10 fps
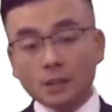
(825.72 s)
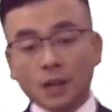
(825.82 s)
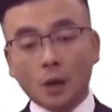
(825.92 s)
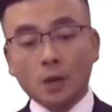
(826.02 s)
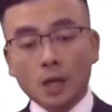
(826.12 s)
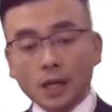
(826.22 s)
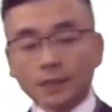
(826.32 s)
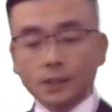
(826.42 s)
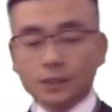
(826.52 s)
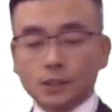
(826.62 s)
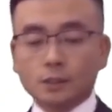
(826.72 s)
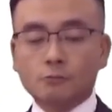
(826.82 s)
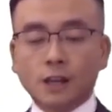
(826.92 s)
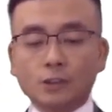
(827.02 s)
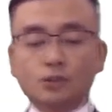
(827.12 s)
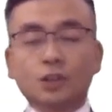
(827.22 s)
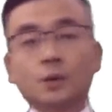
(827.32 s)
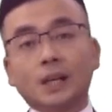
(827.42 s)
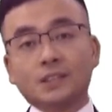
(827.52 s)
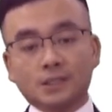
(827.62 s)
Now, another ratio
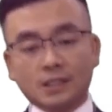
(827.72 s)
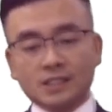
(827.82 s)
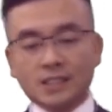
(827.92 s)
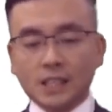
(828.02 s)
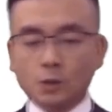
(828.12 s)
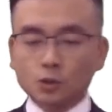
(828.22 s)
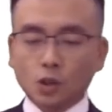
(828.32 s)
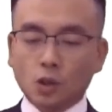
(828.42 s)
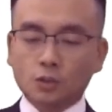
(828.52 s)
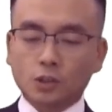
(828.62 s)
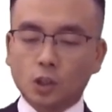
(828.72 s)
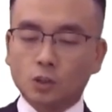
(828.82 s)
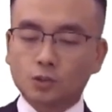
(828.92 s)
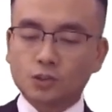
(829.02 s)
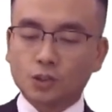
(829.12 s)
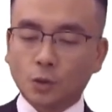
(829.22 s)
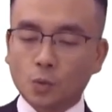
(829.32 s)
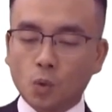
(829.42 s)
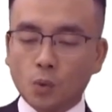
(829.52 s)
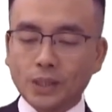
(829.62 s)
is the yield on cost. So
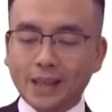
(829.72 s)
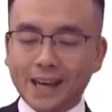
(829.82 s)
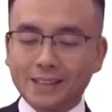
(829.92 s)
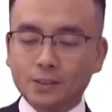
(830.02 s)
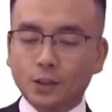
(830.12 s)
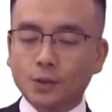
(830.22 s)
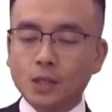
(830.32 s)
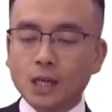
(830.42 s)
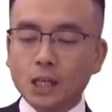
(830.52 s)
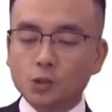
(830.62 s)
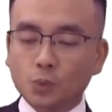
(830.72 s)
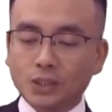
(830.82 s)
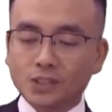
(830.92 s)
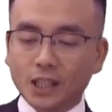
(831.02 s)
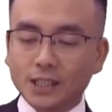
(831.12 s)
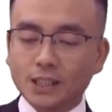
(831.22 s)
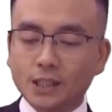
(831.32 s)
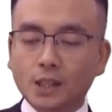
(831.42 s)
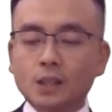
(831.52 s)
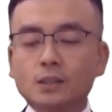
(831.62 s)
what we can do is we
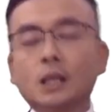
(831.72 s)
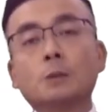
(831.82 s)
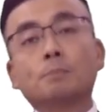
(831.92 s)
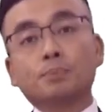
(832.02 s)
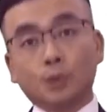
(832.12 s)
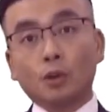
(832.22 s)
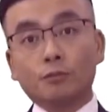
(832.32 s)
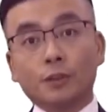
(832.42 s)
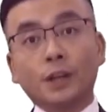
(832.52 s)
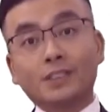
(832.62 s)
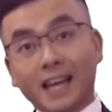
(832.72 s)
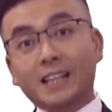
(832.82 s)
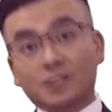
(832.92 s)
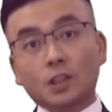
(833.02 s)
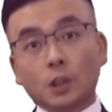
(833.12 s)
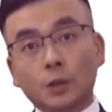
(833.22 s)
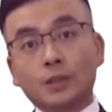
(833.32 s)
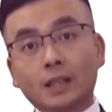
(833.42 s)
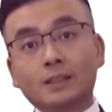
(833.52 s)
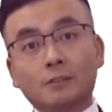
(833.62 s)
take the profit,
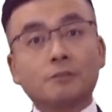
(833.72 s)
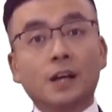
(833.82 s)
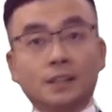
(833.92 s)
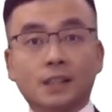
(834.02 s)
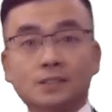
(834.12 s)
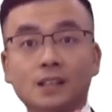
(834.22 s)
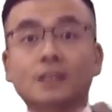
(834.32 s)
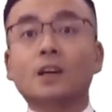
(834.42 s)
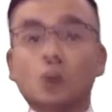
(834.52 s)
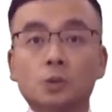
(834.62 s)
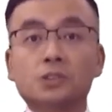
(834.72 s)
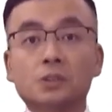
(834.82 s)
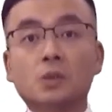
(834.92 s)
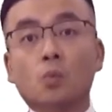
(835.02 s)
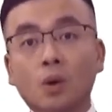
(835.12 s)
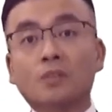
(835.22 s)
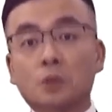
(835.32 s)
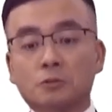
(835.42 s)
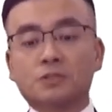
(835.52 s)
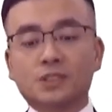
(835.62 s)
excluding the finance and also the
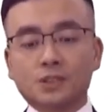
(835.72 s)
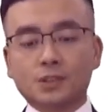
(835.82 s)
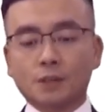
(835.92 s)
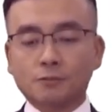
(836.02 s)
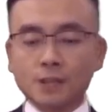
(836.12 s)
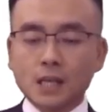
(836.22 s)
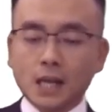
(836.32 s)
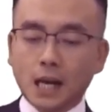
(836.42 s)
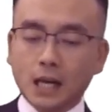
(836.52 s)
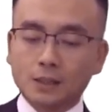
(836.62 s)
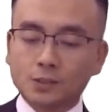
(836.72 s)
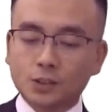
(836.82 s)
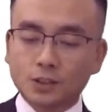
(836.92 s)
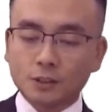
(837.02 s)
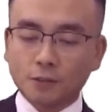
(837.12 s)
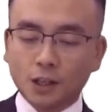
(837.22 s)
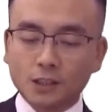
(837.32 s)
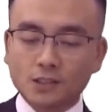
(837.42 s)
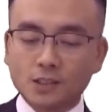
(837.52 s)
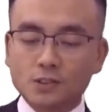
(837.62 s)
one-off stuff, and to divide
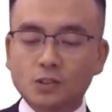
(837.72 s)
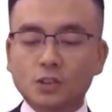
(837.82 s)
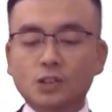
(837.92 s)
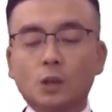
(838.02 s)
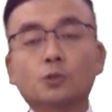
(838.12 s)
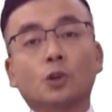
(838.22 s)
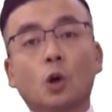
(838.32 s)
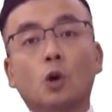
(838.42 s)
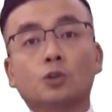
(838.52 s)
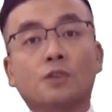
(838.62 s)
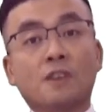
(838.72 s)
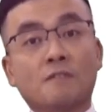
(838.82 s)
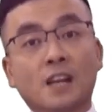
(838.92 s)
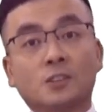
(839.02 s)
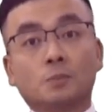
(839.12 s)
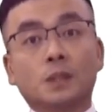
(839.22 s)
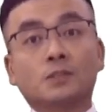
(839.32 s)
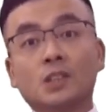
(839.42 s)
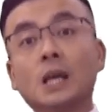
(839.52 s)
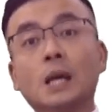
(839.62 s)
this into the total cost of
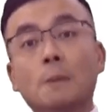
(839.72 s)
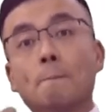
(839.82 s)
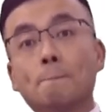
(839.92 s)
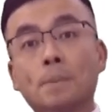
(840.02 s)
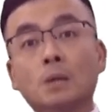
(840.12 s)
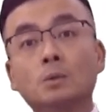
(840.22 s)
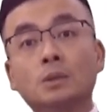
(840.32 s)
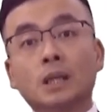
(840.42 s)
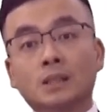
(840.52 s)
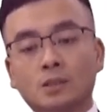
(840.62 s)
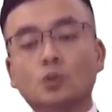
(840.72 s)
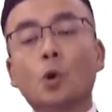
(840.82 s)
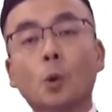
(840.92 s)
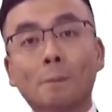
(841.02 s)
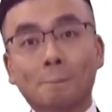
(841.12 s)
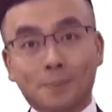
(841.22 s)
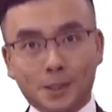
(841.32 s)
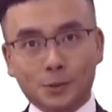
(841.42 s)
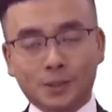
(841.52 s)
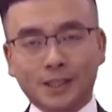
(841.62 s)
investment in building your
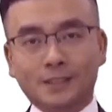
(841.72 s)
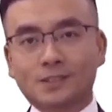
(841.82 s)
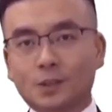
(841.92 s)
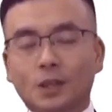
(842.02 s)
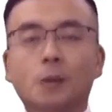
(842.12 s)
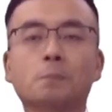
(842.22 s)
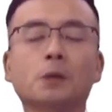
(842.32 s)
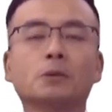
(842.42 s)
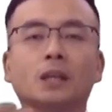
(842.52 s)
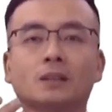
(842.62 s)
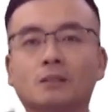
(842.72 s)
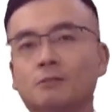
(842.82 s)
buildings, okay, building the